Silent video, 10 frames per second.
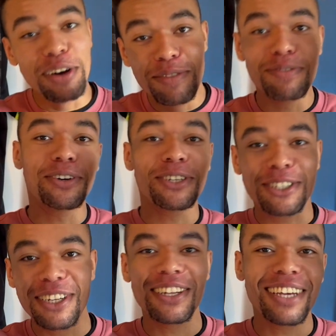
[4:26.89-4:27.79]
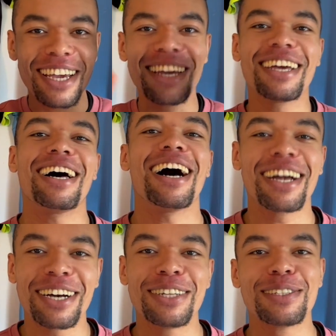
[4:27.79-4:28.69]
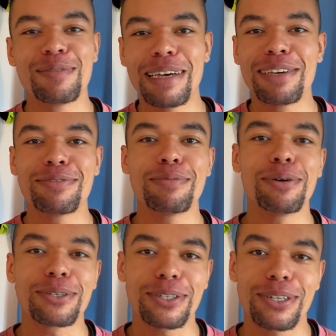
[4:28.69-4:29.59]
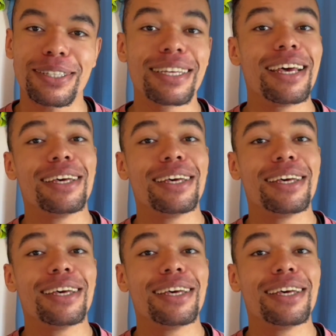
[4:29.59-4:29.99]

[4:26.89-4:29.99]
Unfortunately, I got too many football shirts,